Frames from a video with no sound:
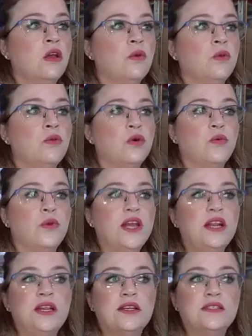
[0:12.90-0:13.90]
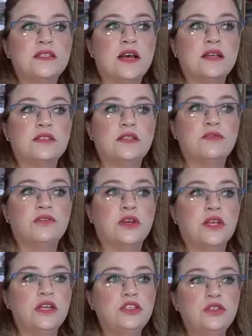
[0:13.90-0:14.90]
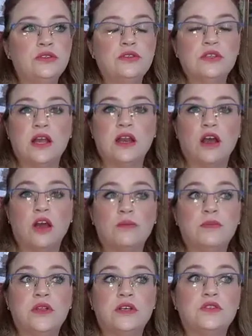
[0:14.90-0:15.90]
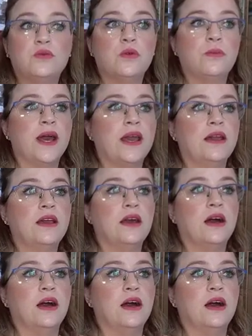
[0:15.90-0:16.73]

We will weekly discuss different issues and hope this will make